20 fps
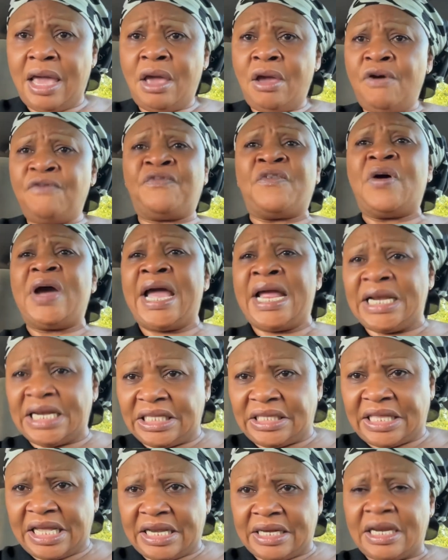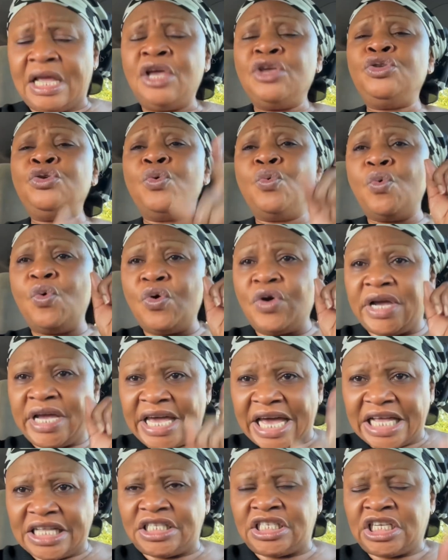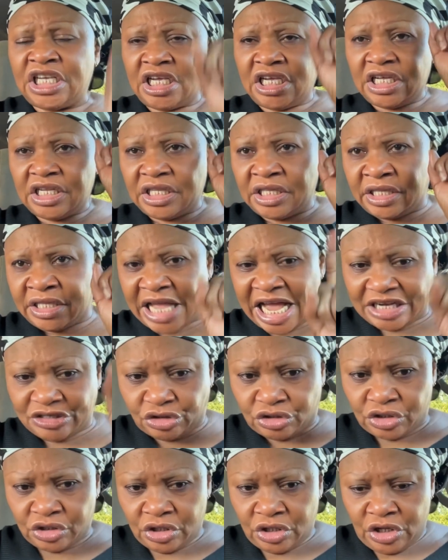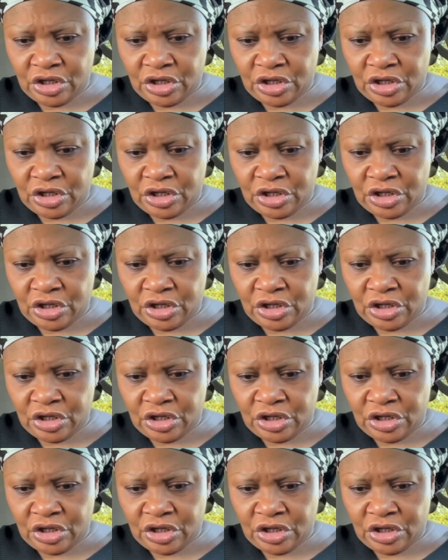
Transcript: for anything, you will get that